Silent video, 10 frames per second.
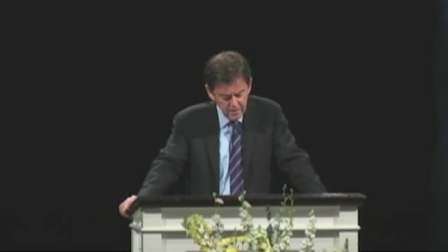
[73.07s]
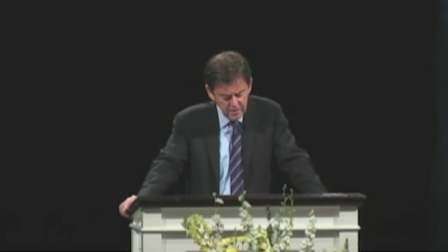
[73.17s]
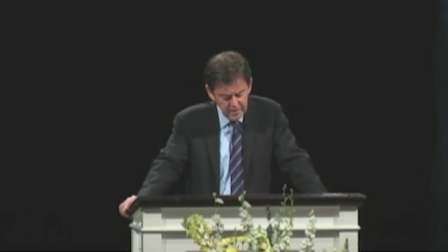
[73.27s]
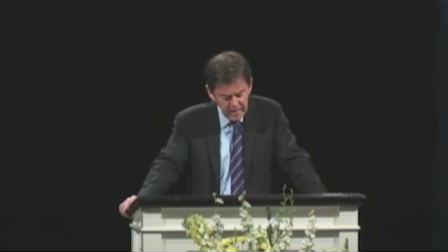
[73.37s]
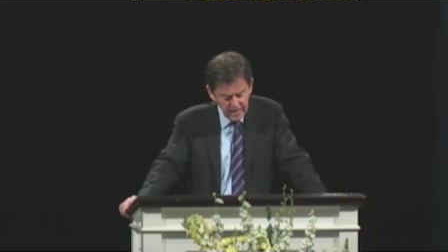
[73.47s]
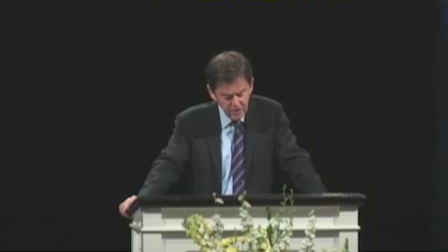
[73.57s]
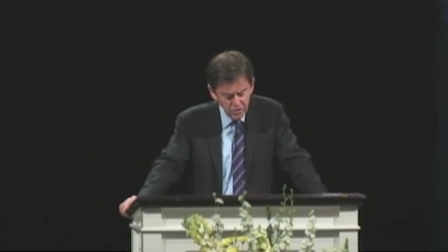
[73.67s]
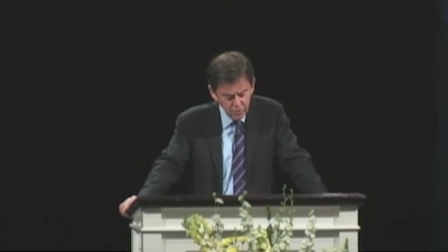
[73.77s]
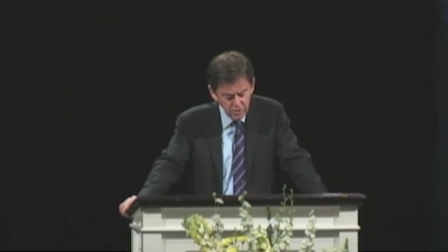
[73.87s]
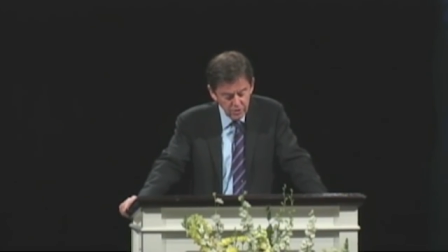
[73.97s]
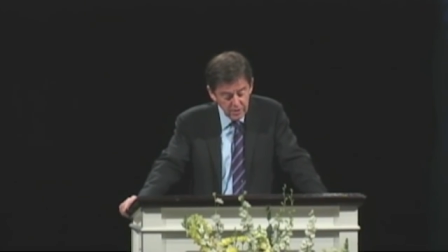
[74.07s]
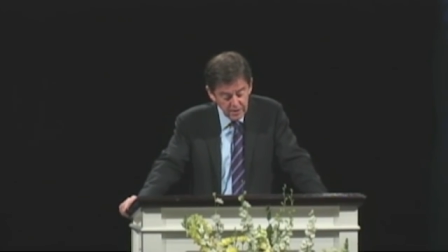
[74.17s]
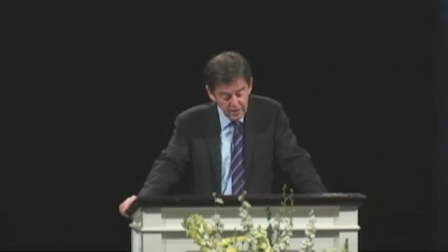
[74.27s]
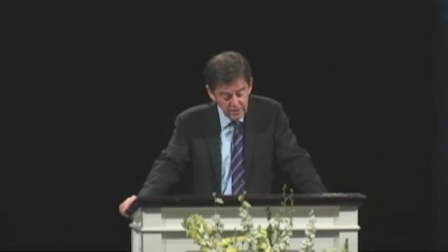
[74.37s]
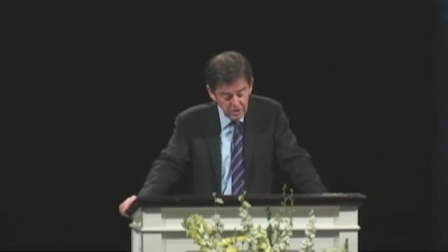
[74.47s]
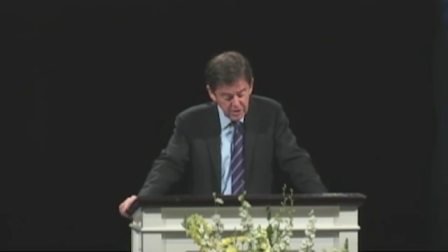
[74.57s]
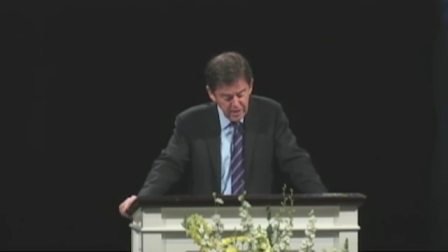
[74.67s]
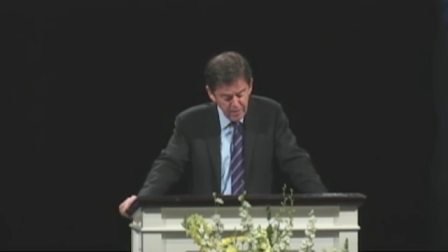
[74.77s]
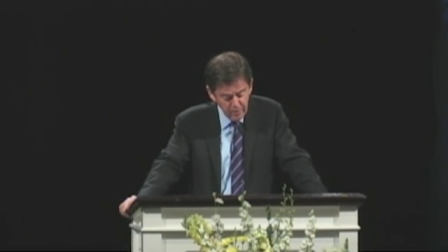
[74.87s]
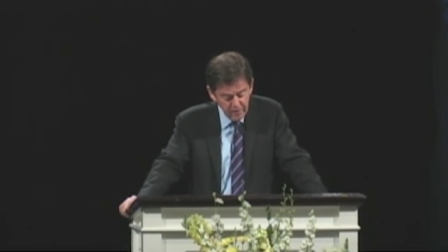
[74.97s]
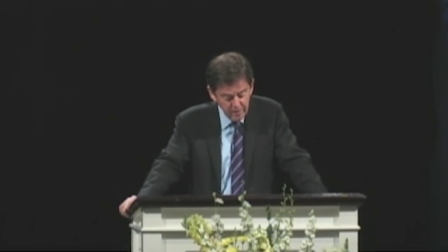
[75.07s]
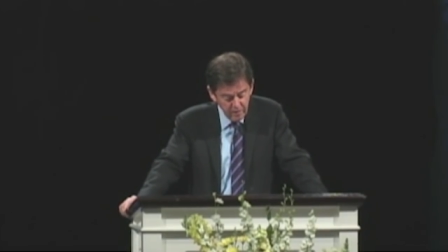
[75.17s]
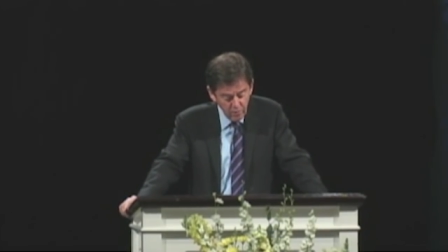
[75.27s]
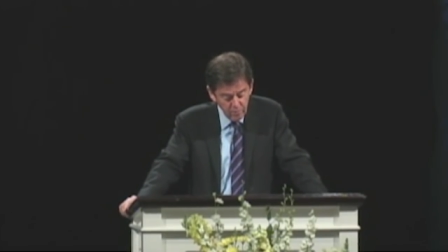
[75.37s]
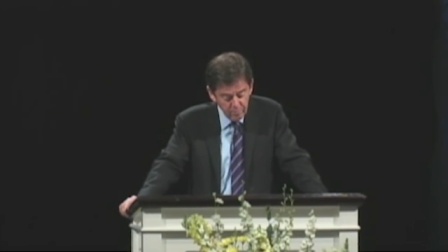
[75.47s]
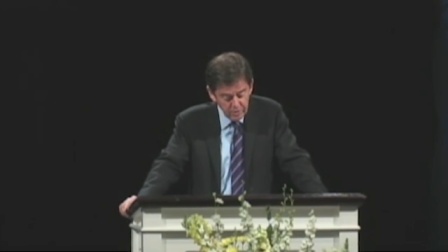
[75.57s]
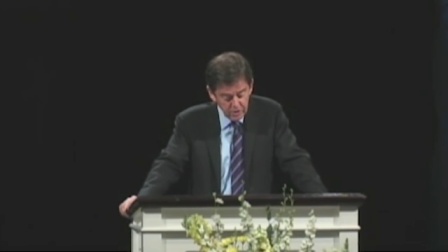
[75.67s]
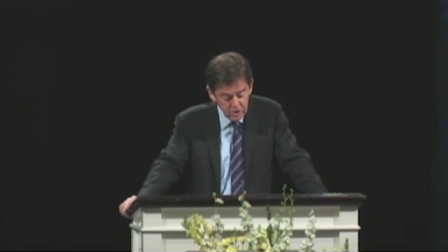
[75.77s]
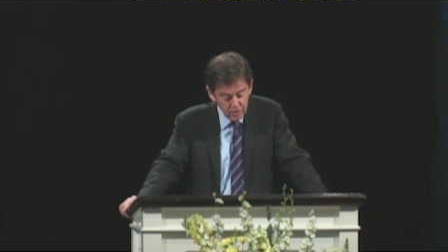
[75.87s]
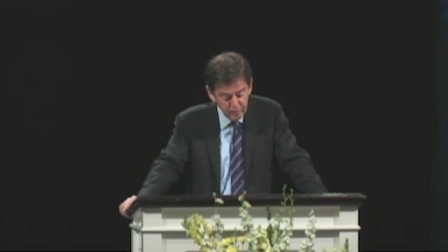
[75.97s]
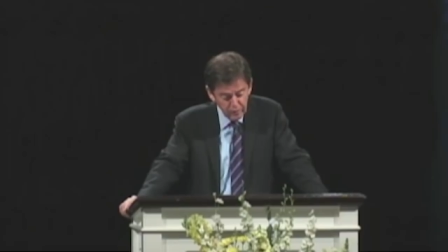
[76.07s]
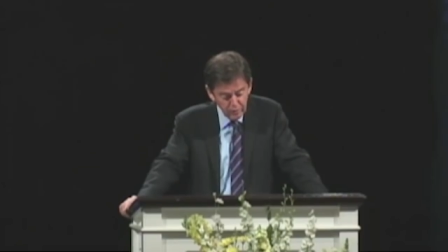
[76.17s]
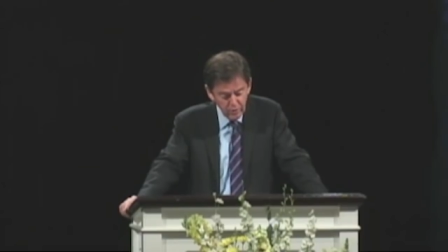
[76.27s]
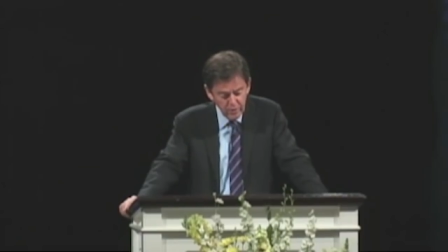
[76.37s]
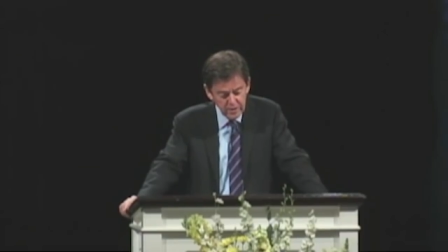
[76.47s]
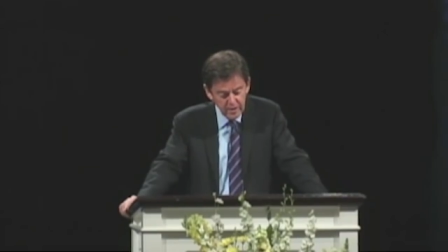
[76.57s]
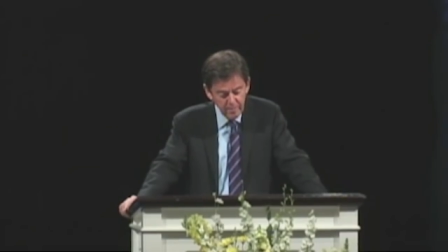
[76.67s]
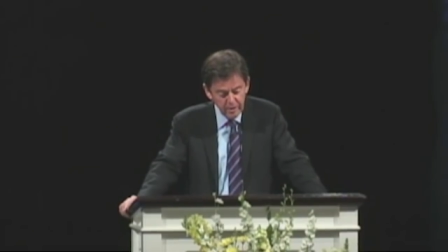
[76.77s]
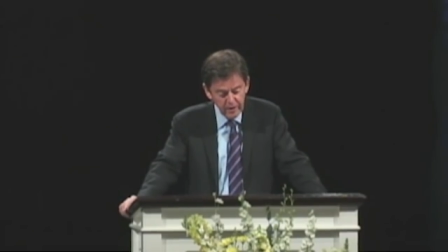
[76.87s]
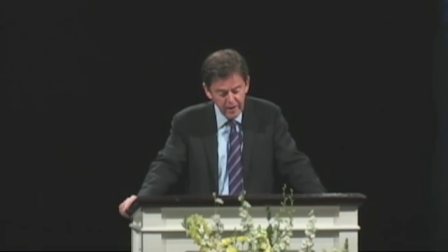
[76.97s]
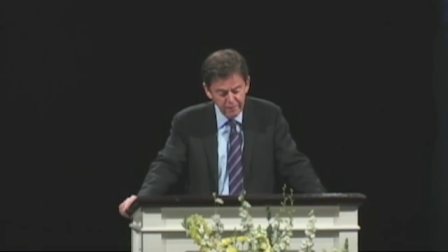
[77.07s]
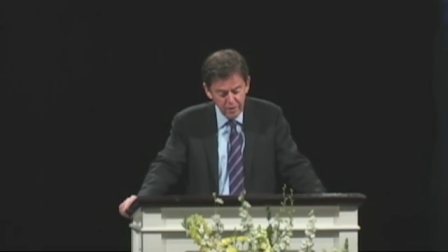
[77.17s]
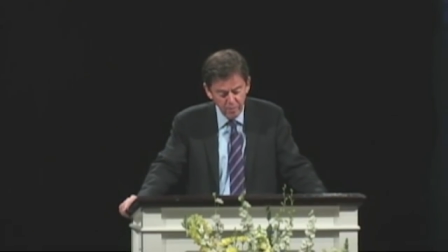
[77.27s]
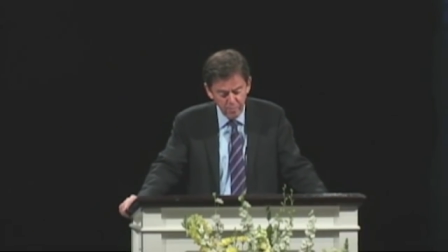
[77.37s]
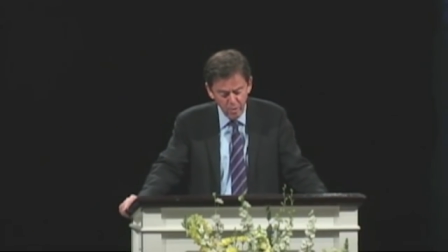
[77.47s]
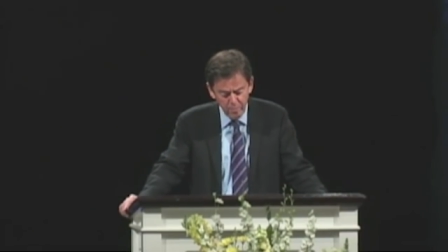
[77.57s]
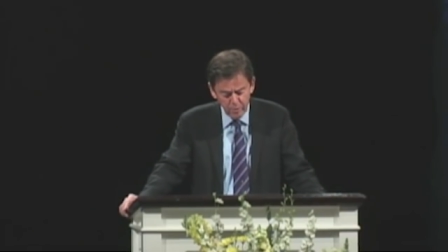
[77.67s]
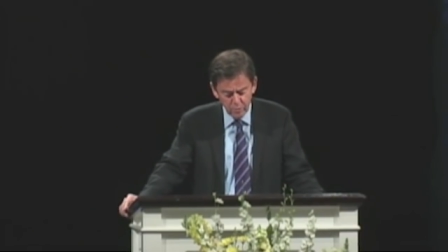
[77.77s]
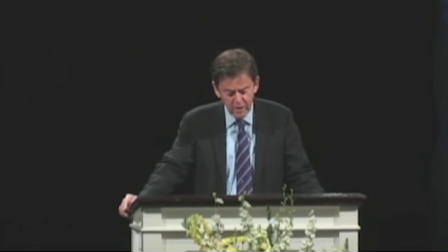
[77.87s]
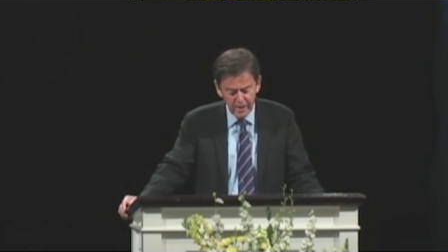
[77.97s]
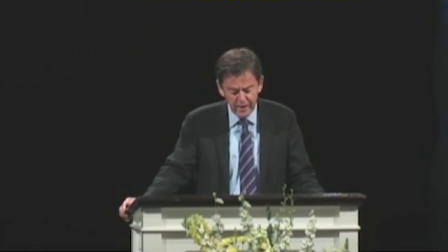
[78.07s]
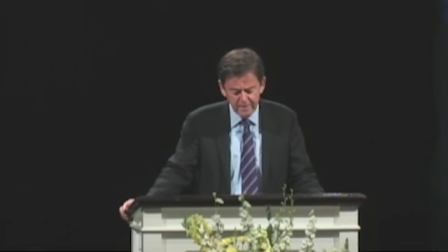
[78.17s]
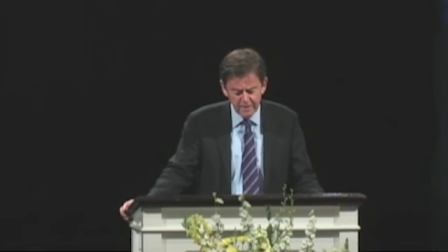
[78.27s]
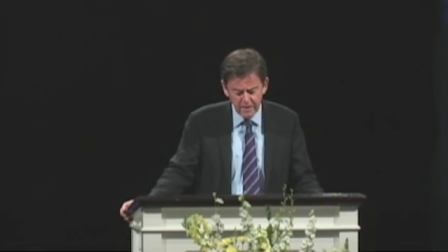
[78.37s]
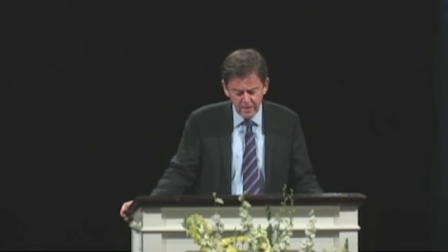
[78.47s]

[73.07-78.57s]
And the angels who did not stay within their own position of authority, but left their proper dwelling,